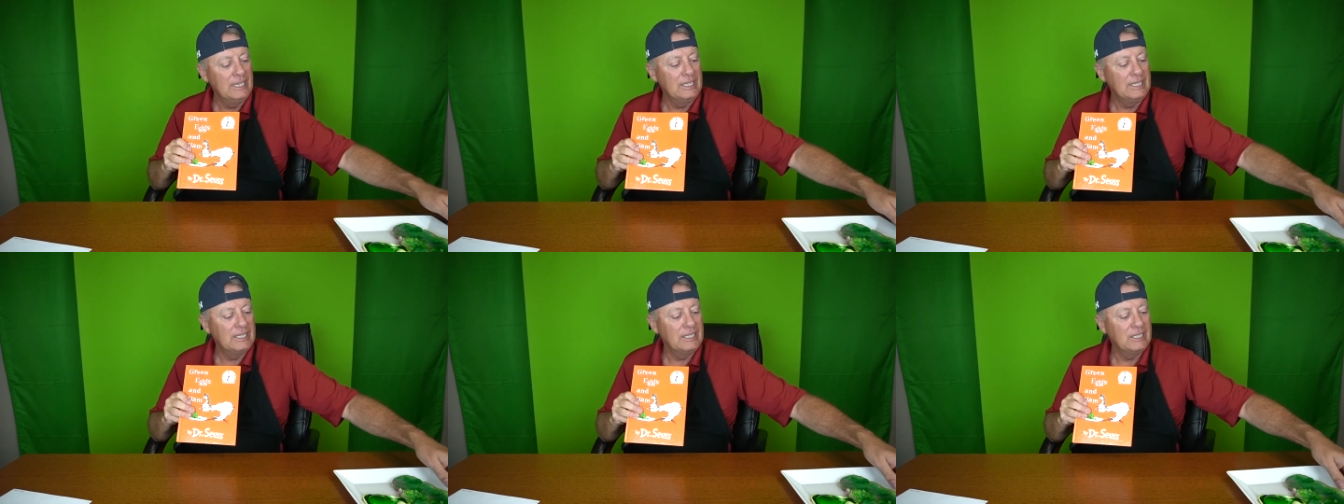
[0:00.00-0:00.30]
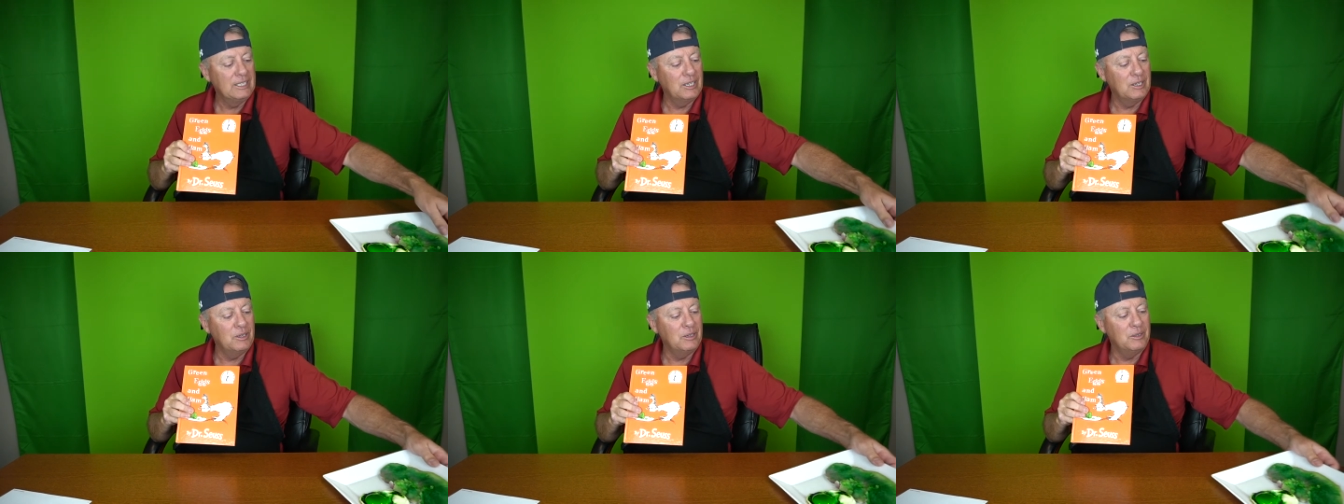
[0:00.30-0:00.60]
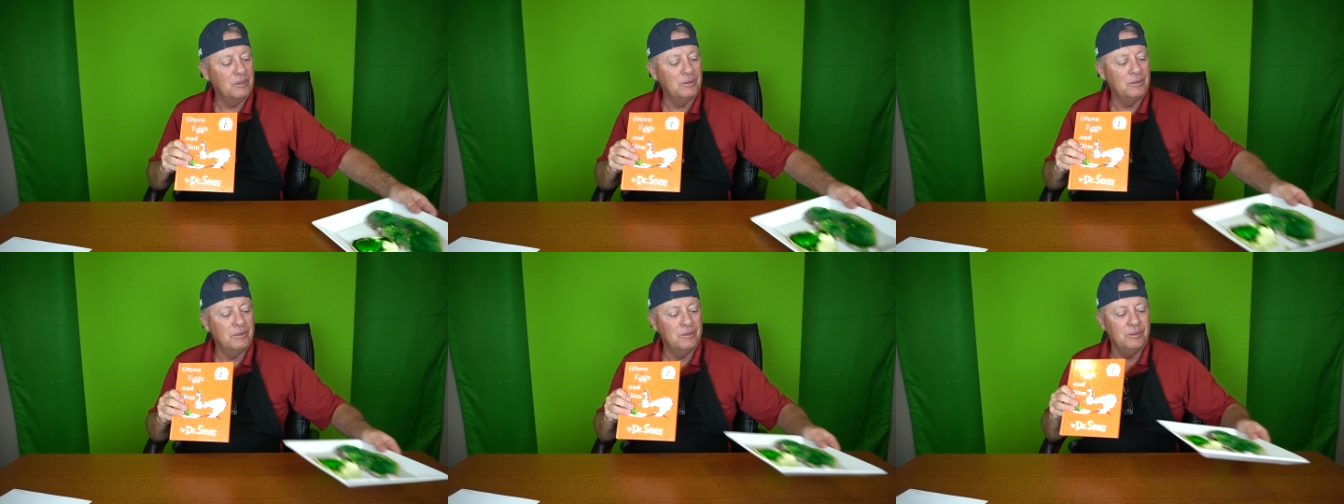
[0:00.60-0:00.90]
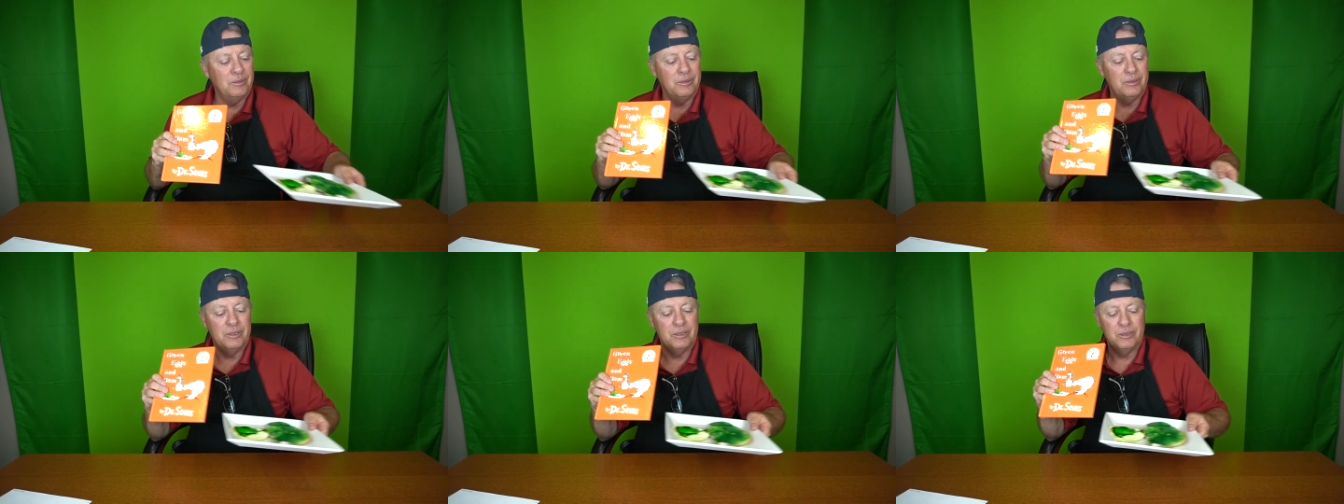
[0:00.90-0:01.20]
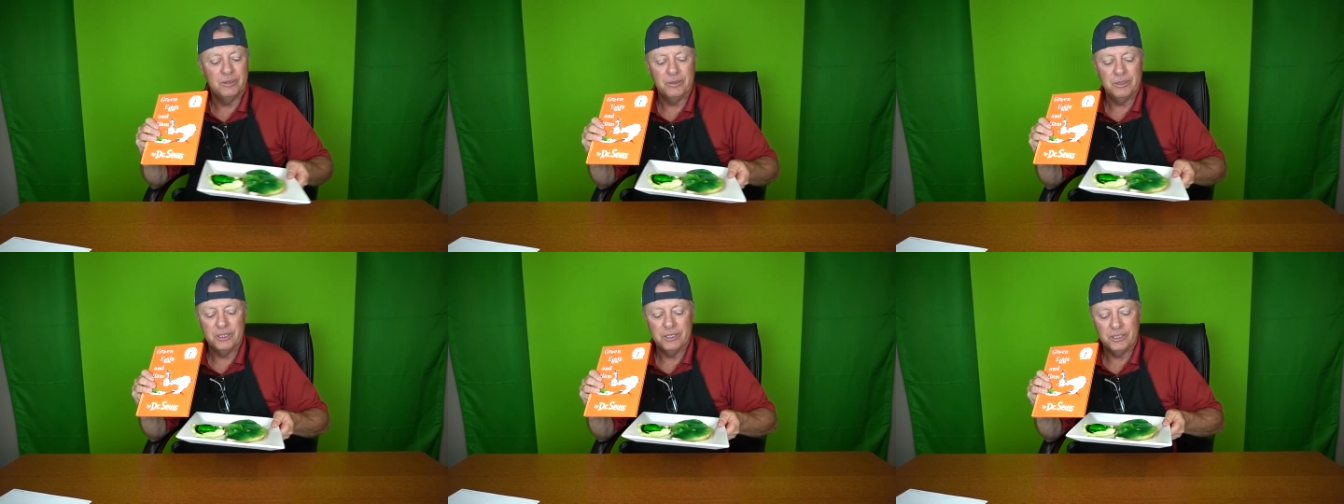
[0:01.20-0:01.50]
So
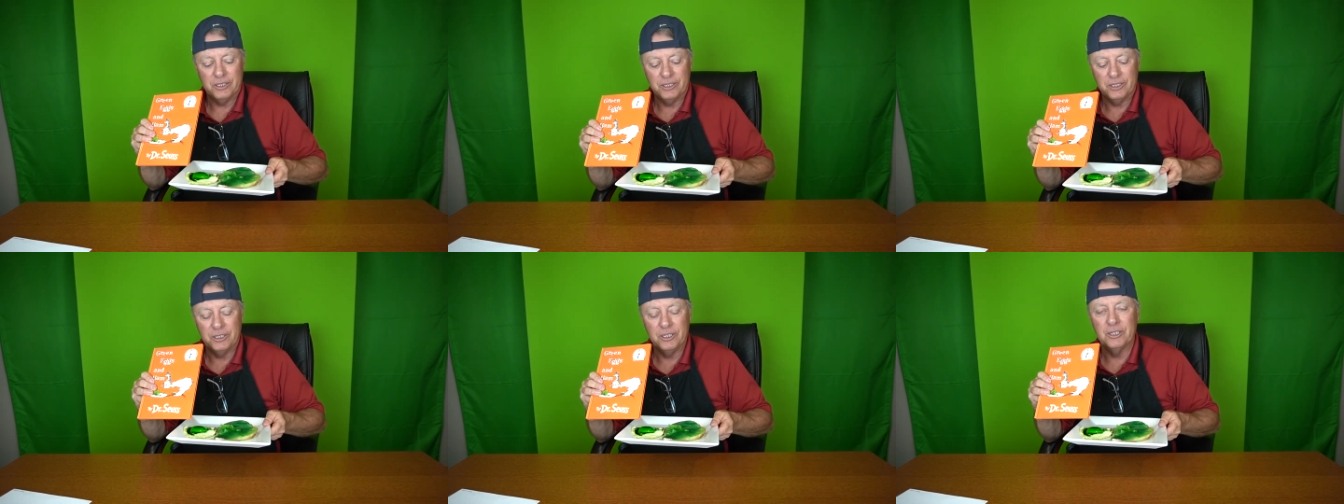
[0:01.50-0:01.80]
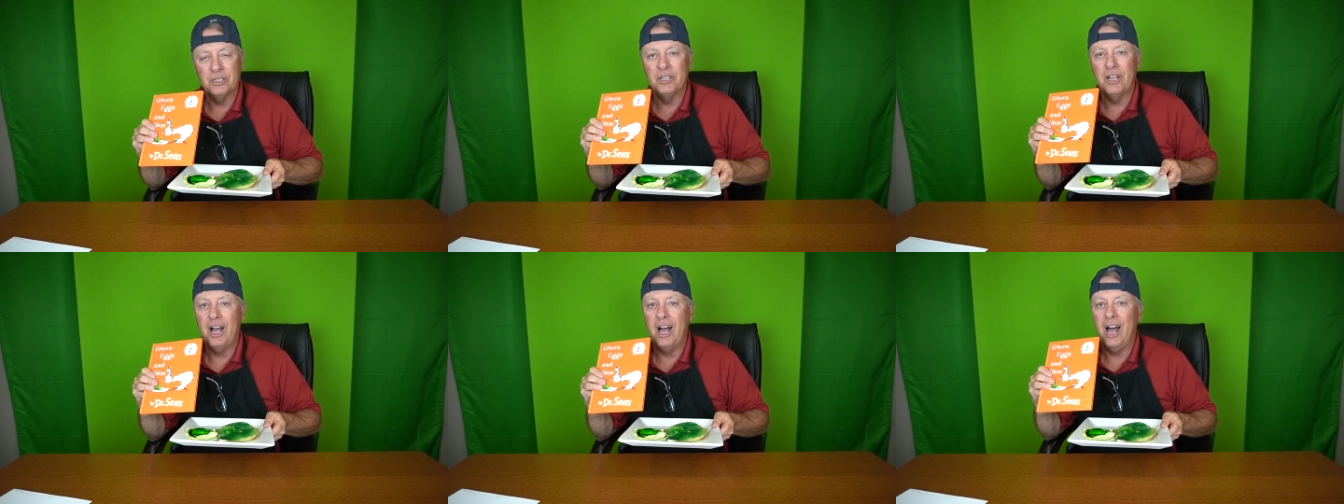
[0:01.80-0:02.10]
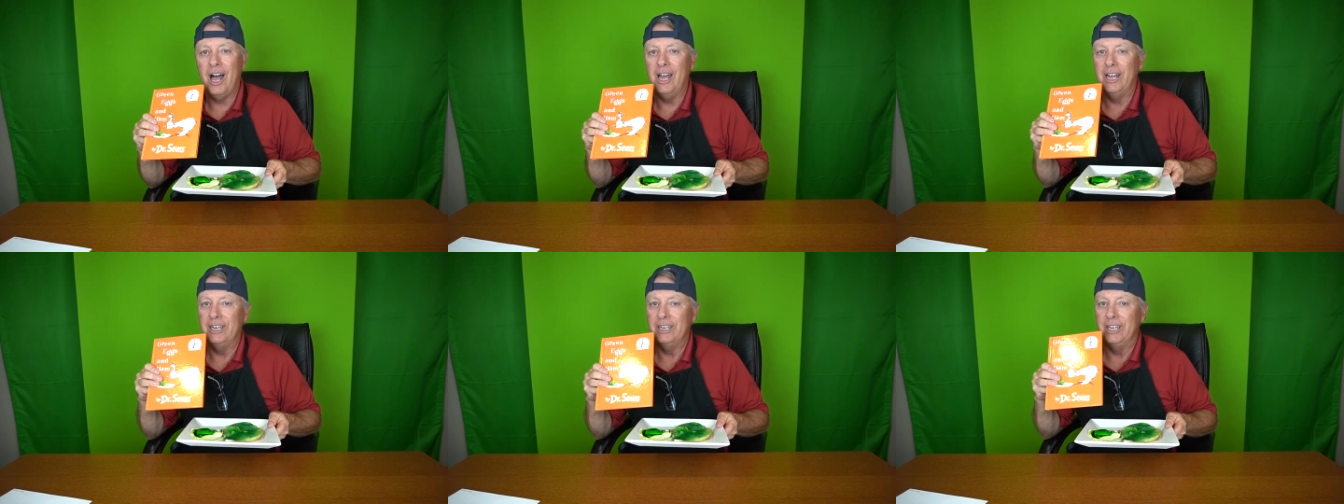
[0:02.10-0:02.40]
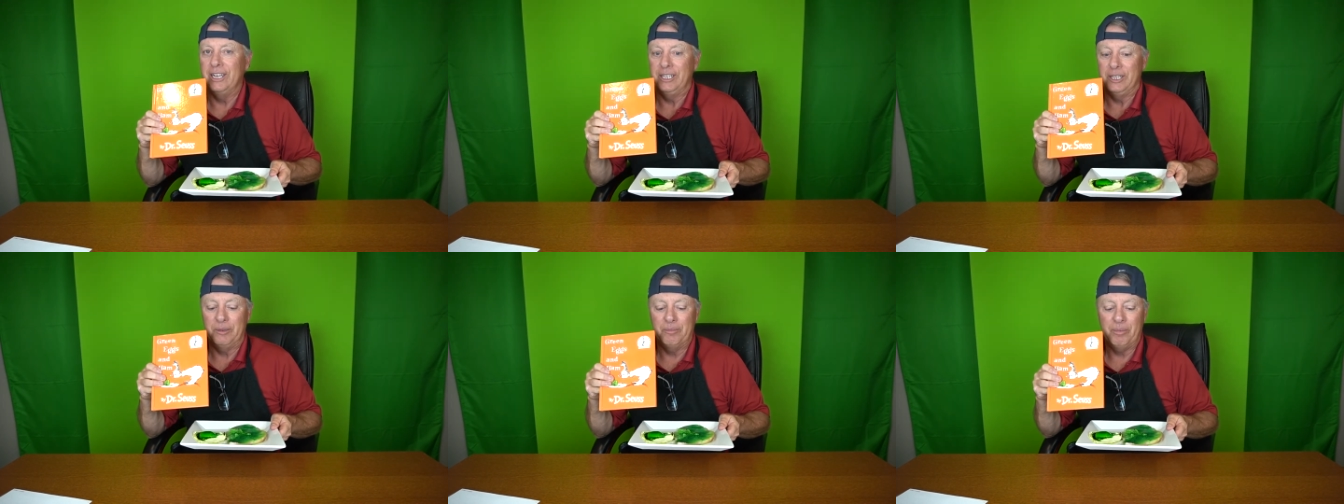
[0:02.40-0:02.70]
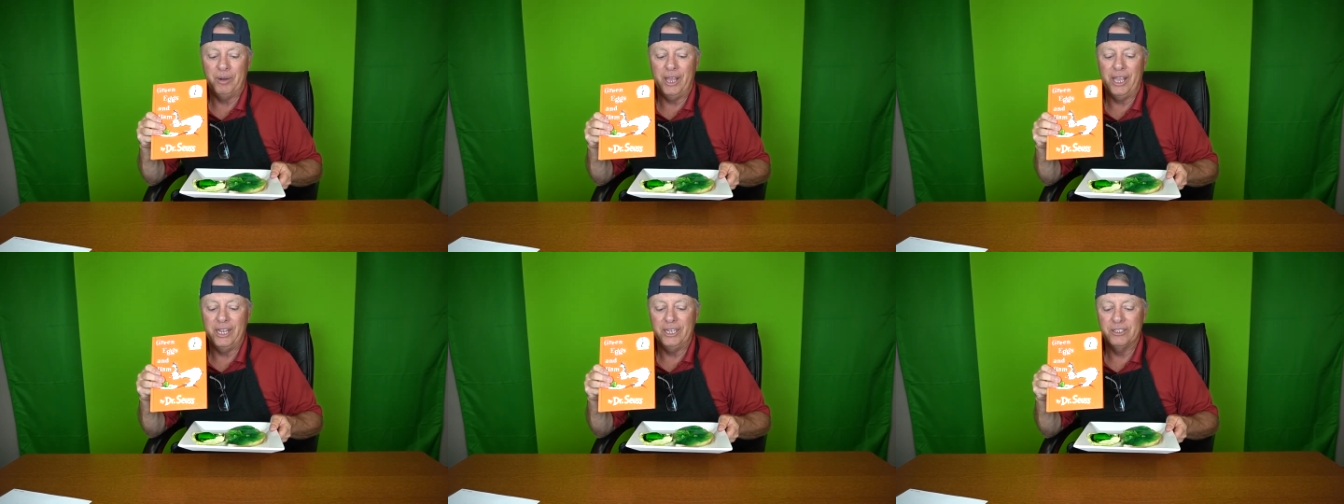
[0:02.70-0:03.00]
Oh, this is still hot on the
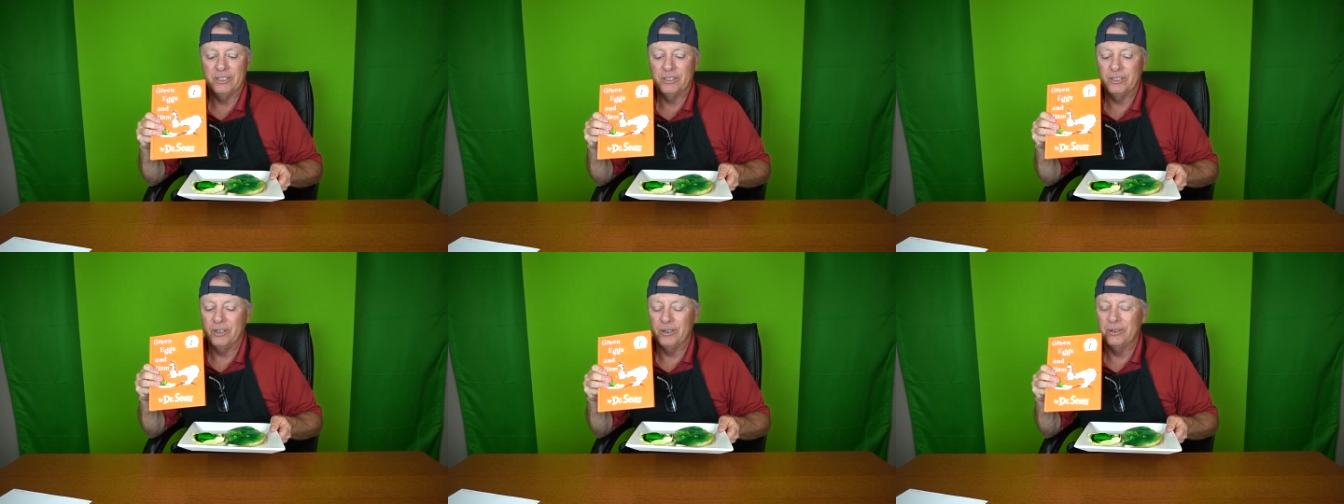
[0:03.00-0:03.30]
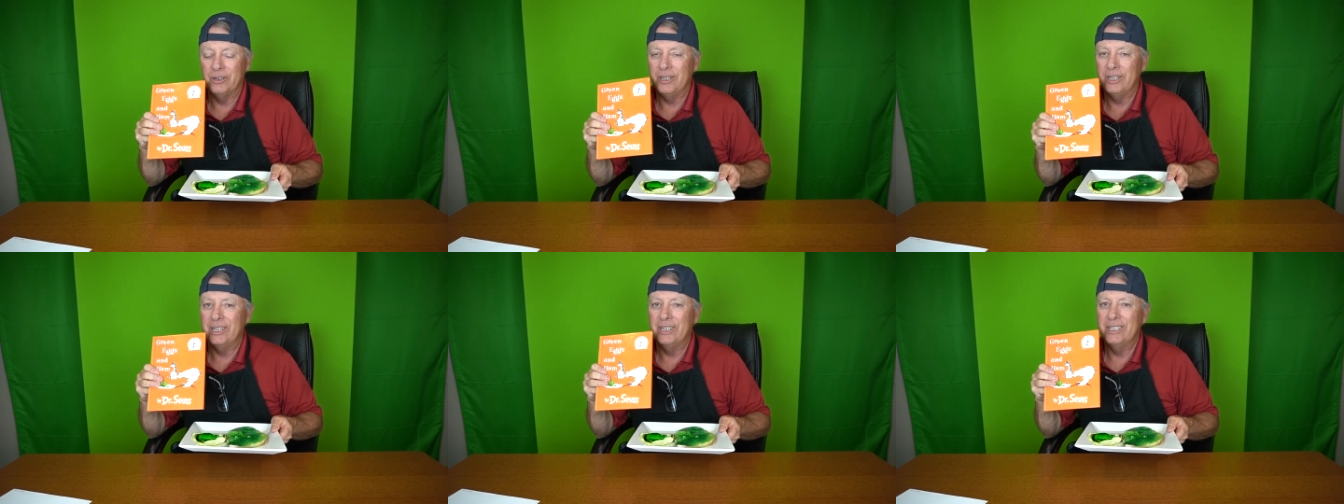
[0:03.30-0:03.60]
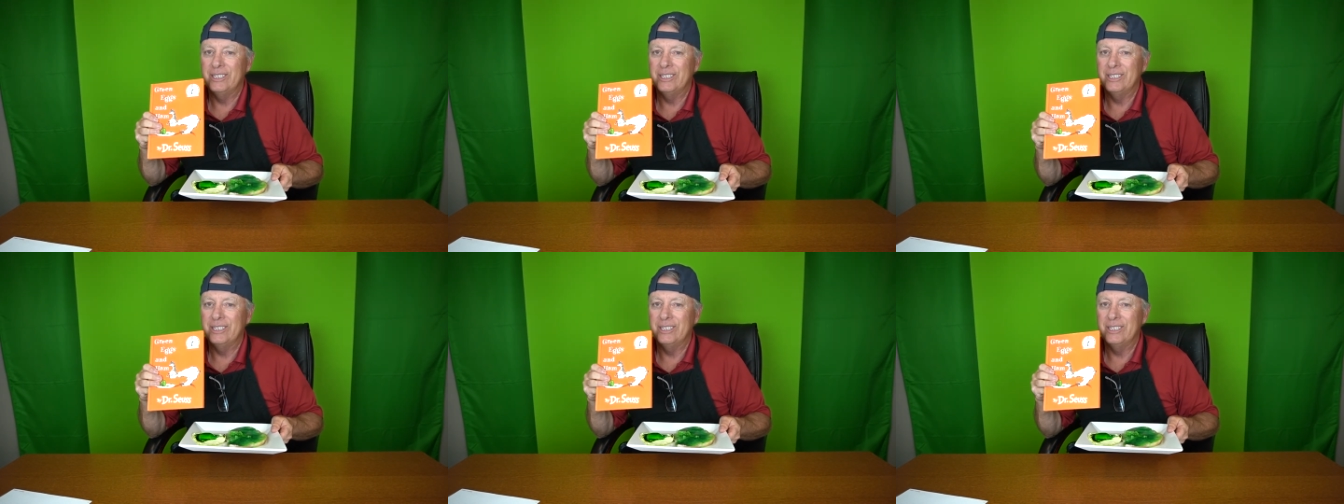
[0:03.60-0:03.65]
plate, so